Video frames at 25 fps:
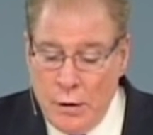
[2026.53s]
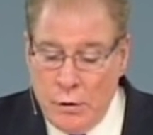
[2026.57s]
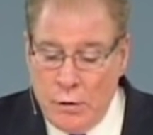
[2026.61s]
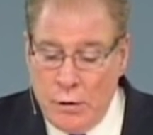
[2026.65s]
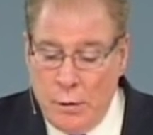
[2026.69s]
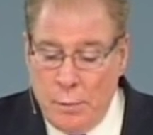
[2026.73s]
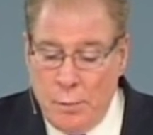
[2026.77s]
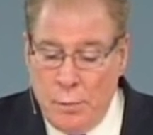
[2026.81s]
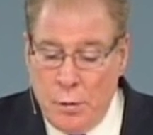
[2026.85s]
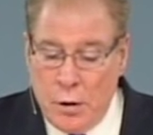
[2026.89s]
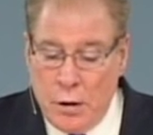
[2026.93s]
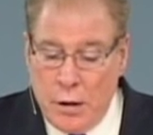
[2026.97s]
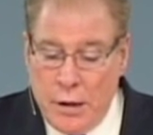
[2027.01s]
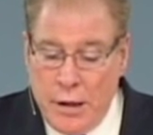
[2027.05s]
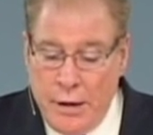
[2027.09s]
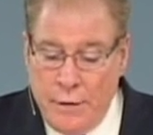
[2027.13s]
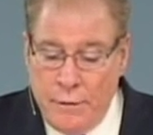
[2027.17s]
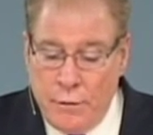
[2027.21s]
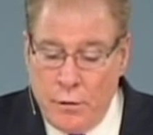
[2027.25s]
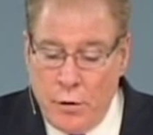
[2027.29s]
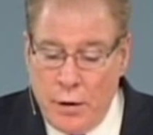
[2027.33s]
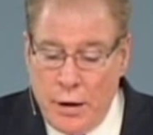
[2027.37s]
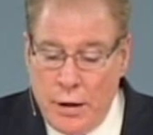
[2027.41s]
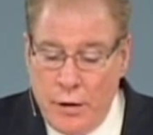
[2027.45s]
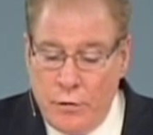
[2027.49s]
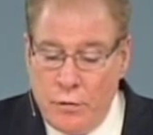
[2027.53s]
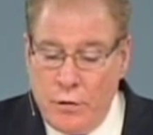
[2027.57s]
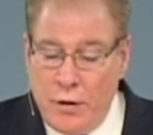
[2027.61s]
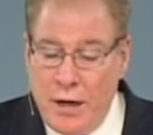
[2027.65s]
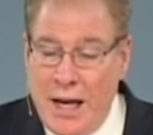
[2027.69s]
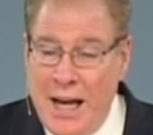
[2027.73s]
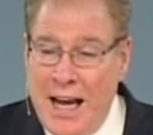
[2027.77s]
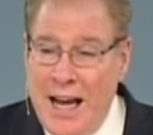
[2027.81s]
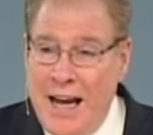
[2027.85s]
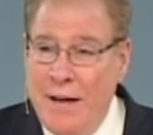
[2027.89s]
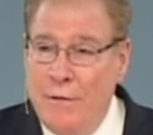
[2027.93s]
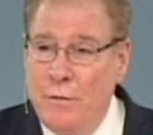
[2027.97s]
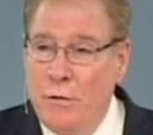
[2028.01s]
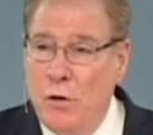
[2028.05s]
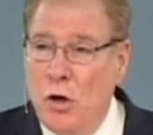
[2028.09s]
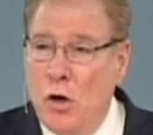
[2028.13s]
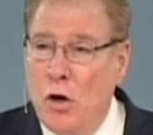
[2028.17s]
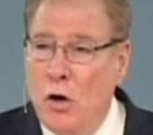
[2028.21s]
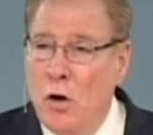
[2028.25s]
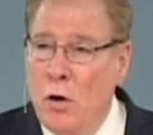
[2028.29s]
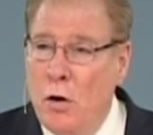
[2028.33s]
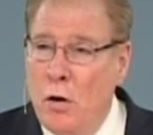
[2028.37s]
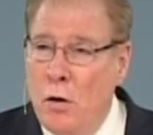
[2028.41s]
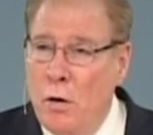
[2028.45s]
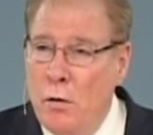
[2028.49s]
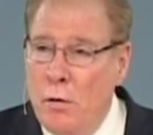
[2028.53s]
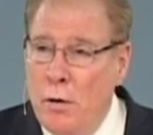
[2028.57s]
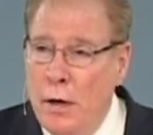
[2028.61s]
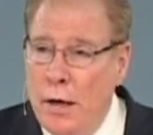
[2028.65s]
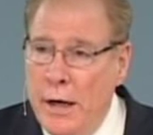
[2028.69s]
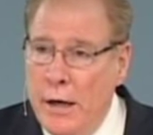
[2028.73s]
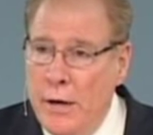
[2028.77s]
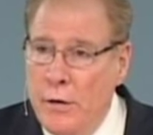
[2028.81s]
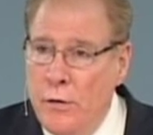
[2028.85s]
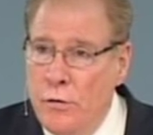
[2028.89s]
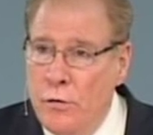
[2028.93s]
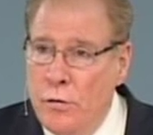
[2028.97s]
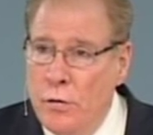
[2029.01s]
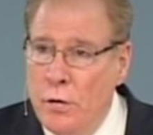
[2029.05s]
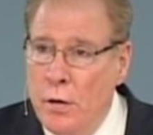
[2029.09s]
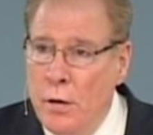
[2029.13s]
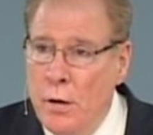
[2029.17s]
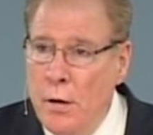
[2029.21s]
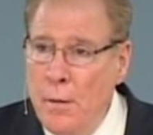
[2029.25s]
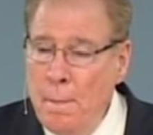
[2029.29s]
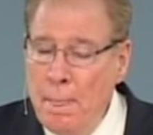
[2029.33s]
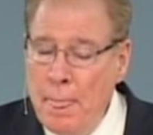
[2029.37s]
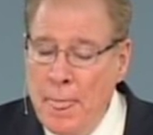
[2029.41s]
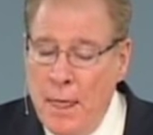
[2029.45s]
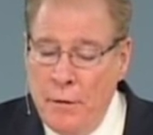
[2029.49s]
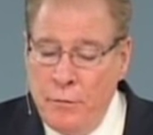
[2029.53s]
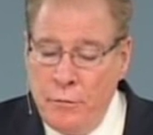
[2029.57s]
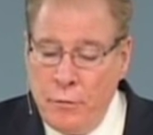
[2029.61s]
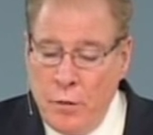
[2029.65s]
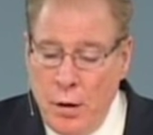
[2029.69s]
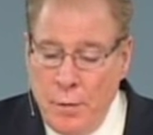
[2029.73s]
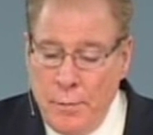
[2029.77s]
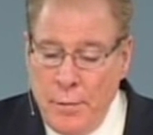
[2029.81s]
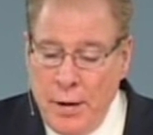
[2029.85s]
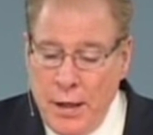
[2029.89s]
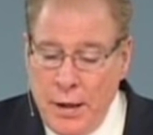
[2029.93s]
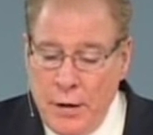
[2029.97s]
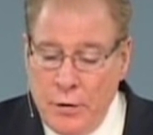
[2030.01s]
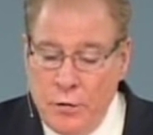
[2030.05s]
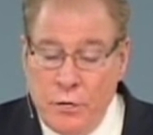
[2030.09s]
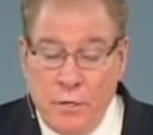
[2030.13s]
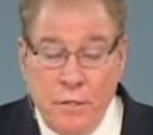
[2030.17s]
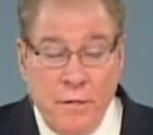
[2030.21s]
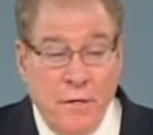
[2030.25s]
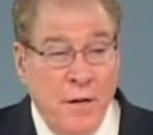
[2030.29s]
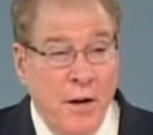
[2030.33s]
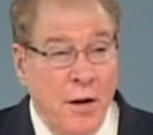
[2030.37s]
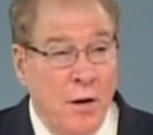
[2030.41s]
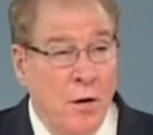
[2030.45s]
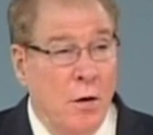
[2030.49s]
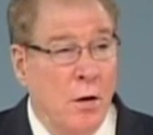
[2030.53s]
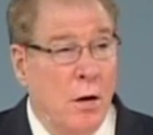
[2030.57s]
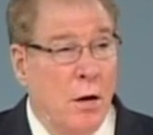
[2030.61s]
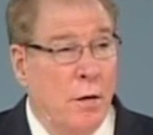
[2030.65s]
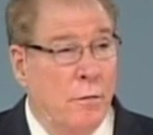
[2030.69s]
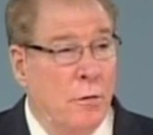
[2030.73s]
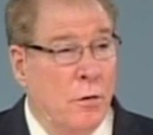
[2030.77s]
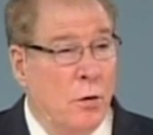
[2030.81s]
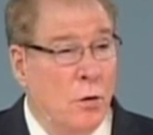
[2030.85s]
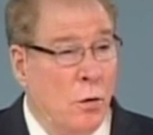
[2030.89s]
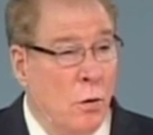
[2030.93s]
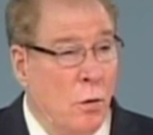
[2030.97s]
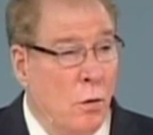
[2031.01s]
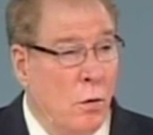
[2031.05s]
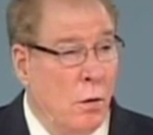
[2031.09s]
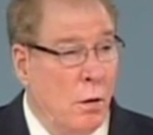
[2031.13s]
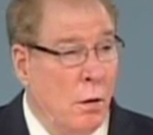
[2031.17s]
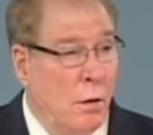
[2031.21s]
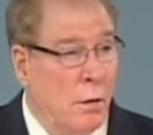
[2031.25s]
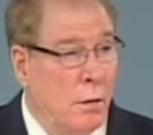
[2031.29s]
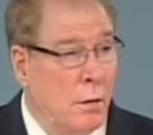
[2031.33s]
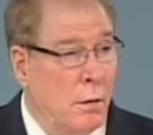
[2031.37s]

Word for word: the believer is to have courage from his fear of the Lord.